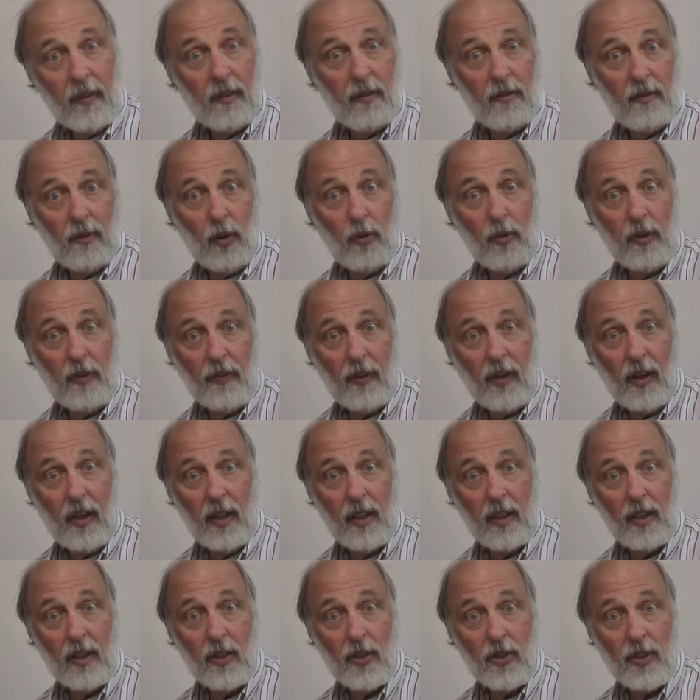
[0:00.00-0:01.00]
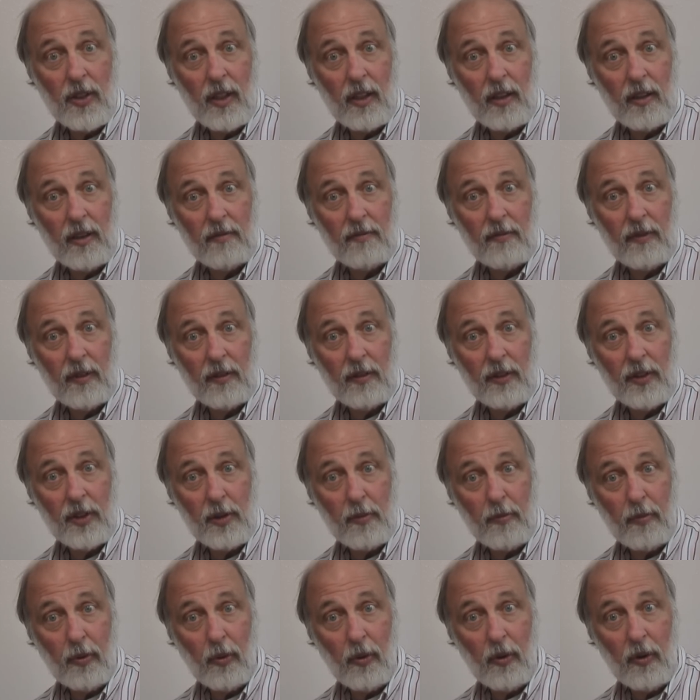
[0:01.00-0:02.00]
what we find is that it's
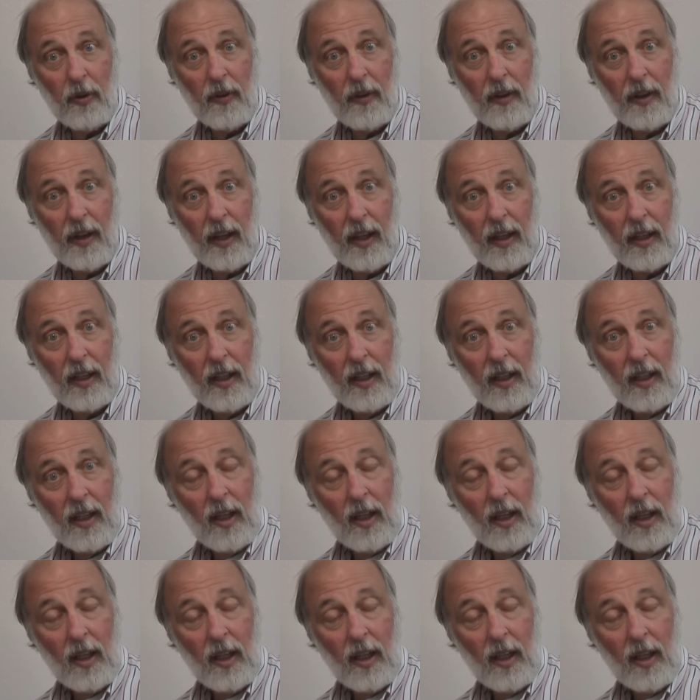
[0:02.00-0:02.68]
important that